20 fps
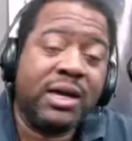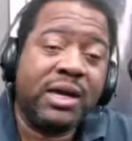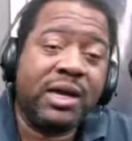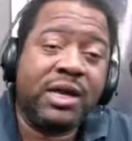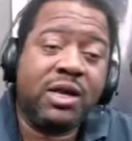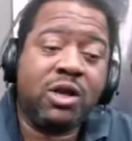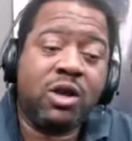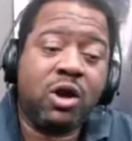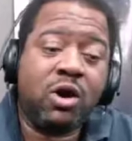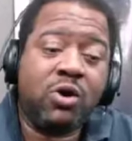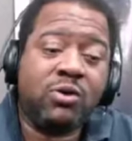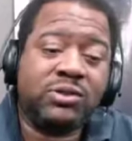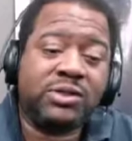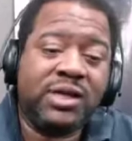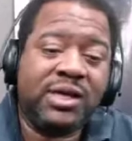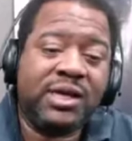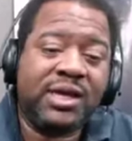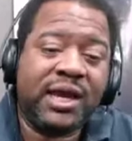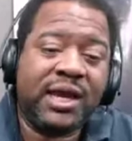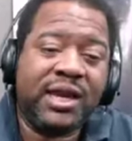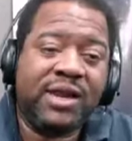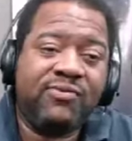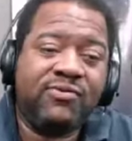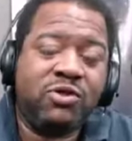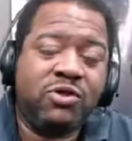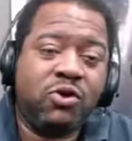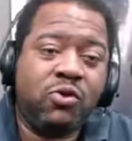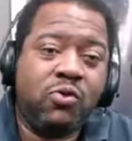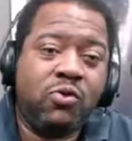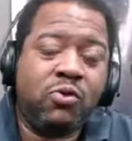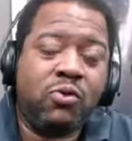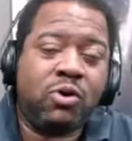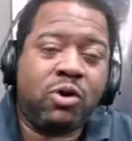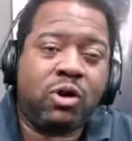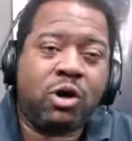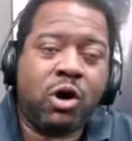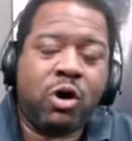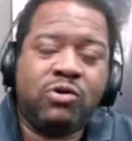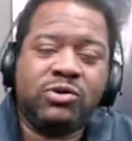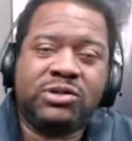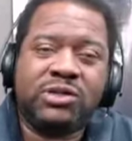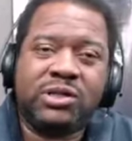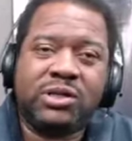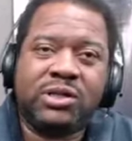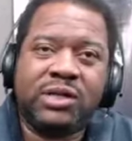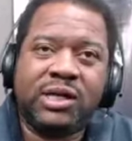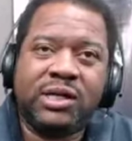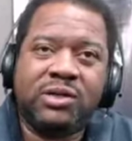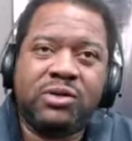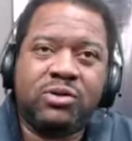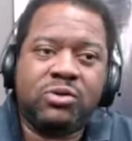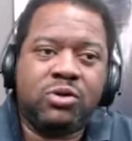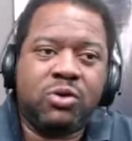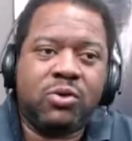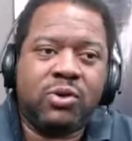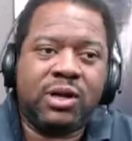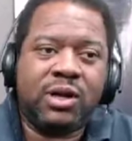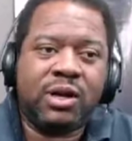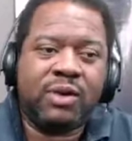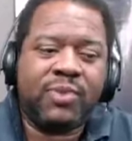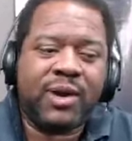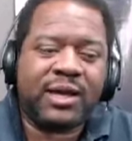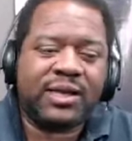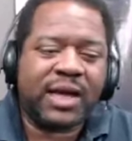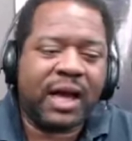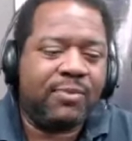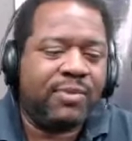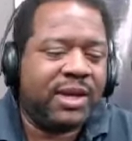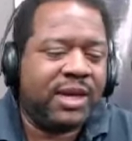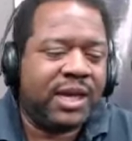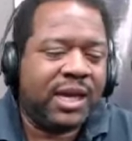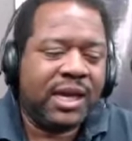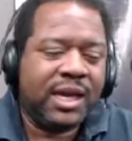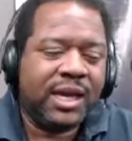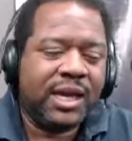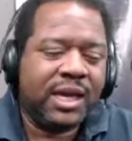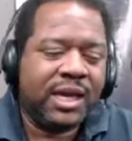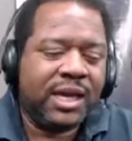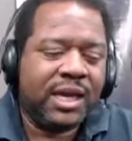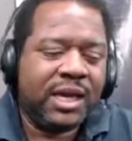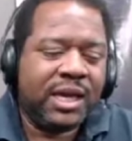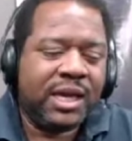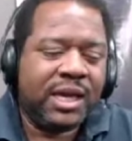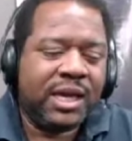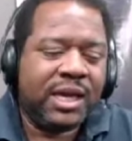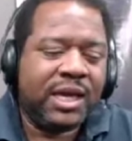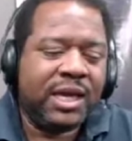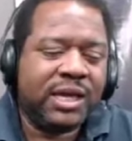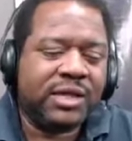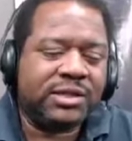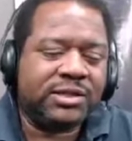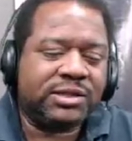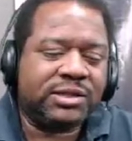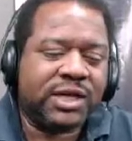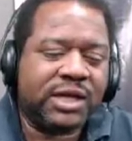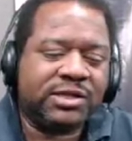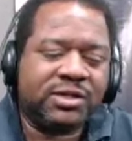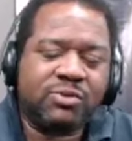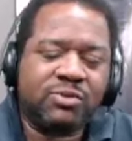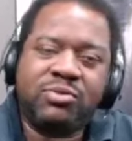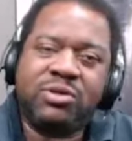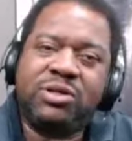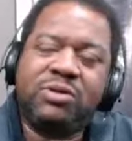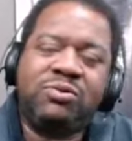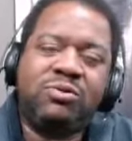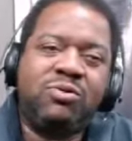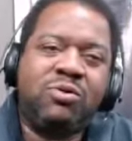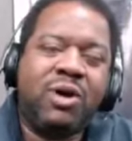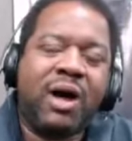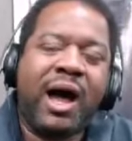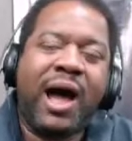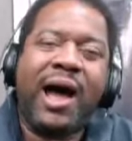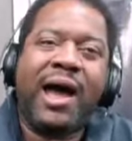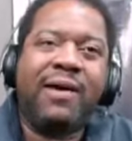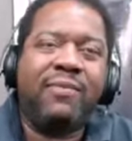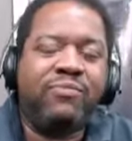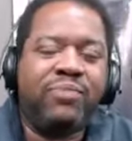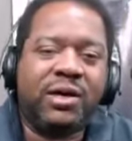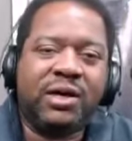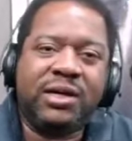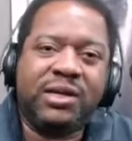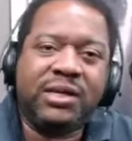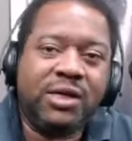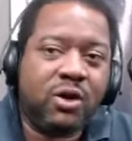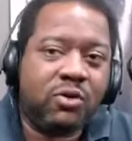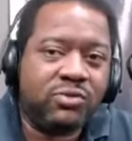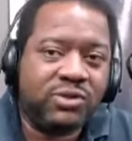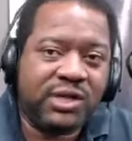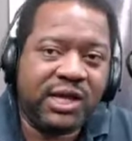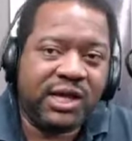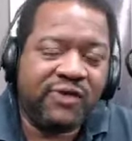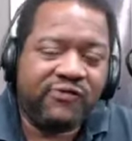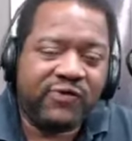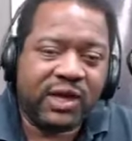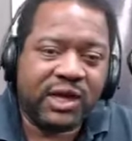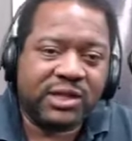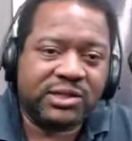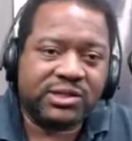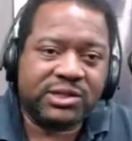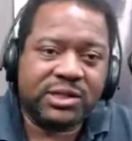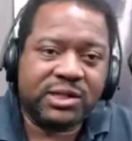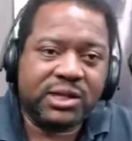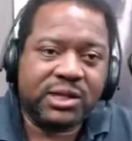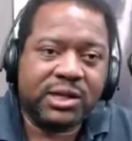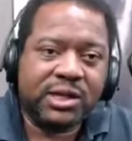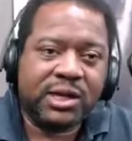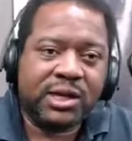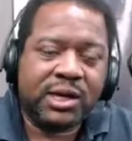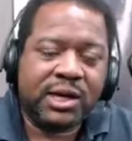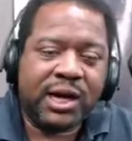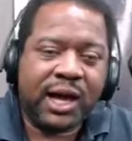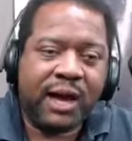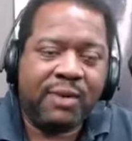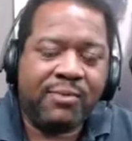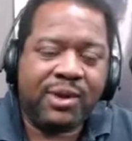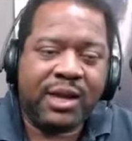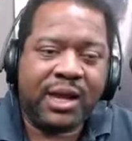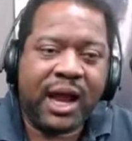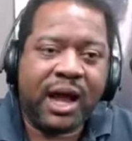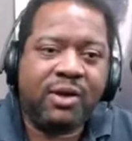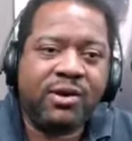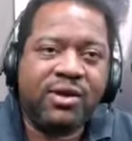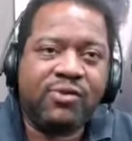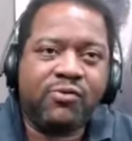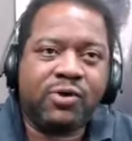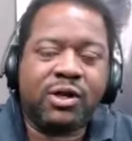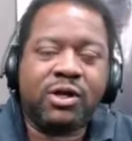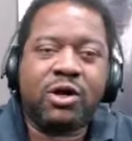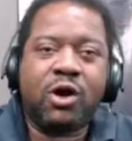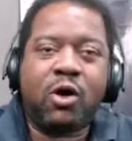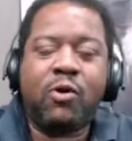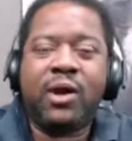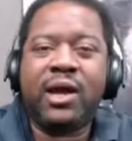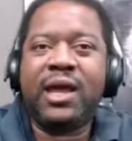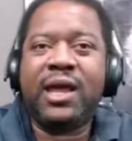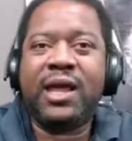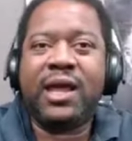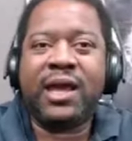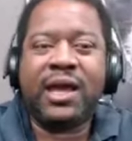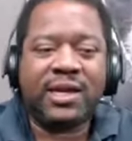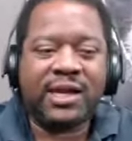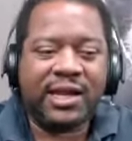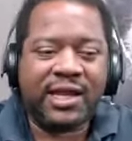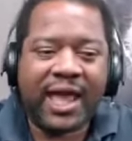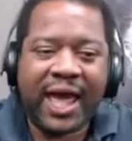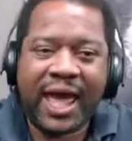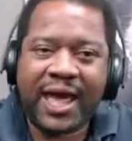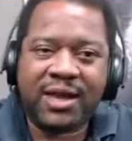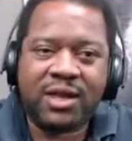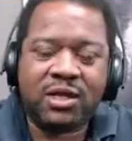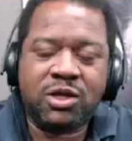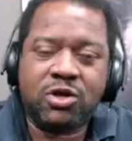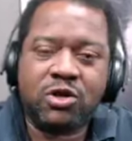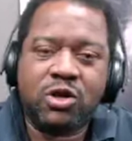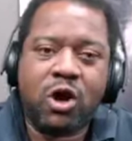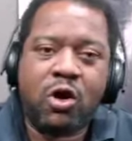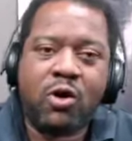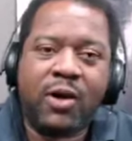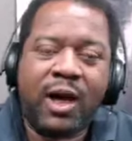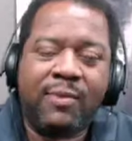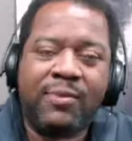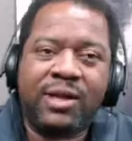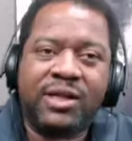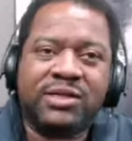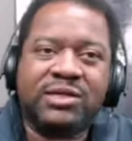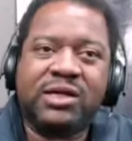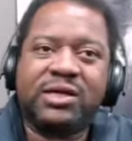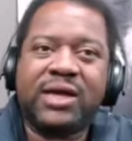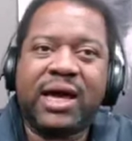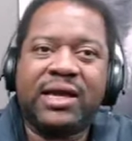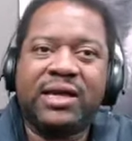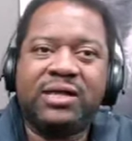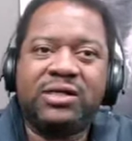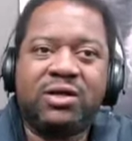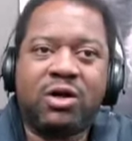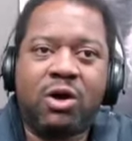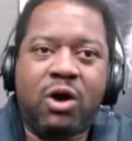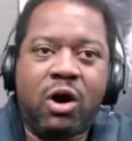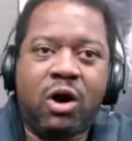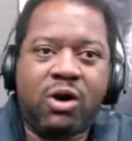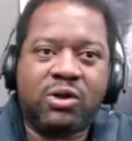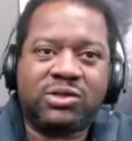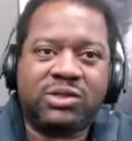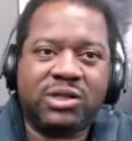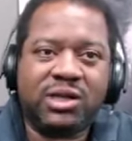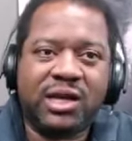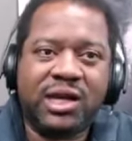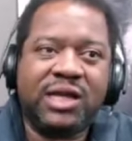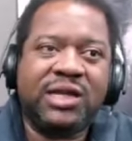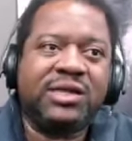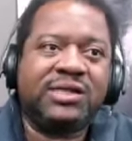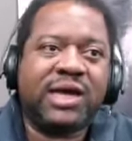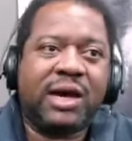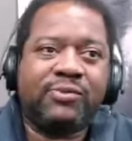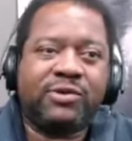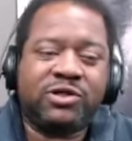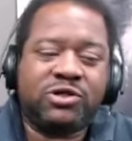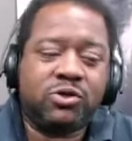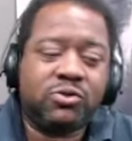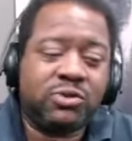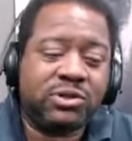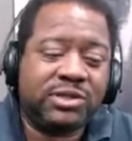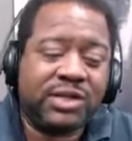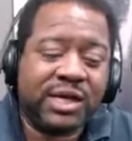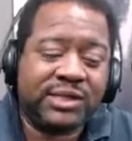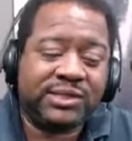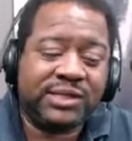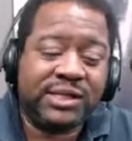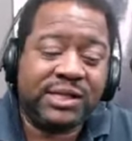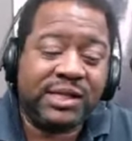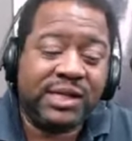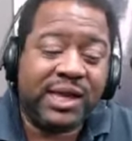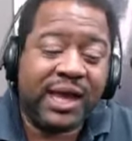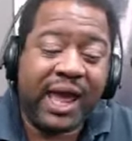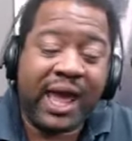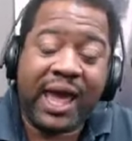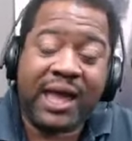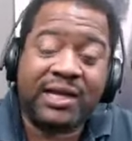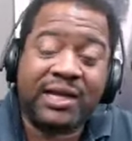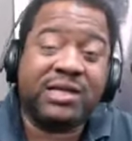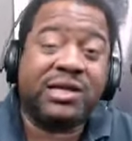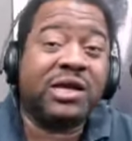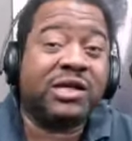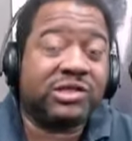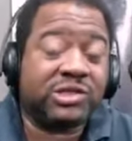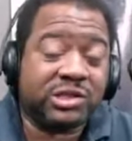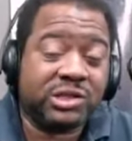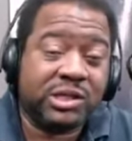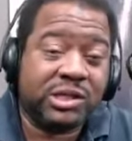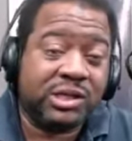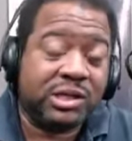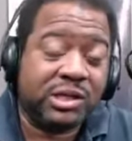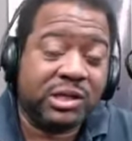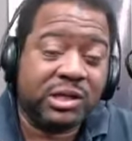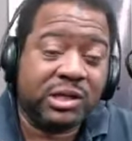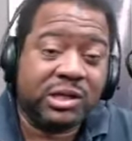he knows he can't even do close to the things he was doing in the past. I mean, he's such a liability on defense. I mean, I don't even want to go in, into that. You know, I mean, it looks like he's lost any type of shooting touch he, he had initially.